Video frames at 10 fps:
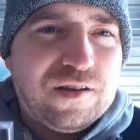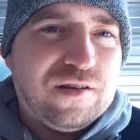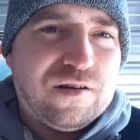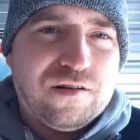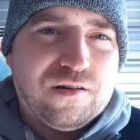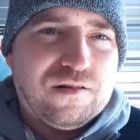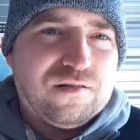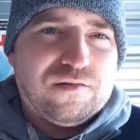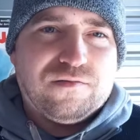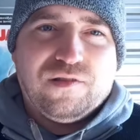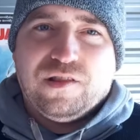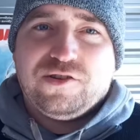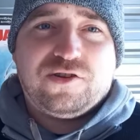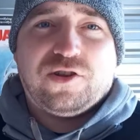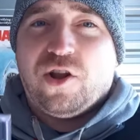your
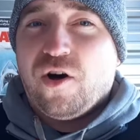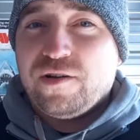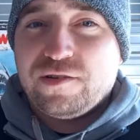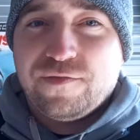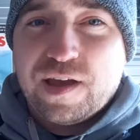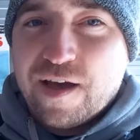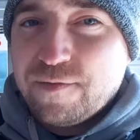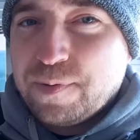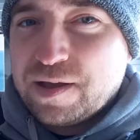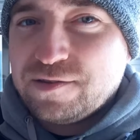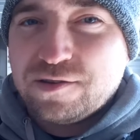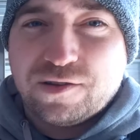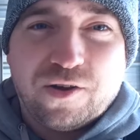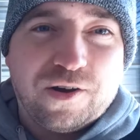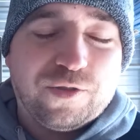sloths, if you have a pet
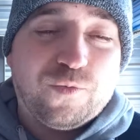sloth,